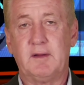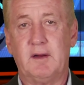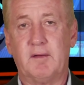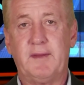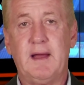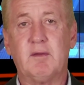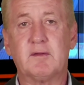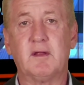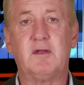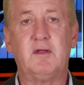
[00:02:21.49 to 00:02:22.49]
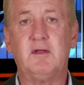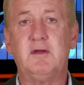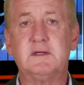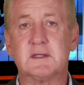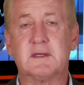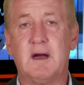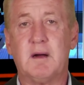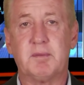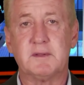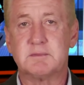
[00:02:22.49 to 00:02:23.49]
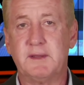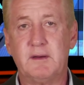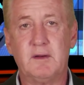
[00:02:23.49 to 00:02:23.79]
you know, that was a huge accomplishment.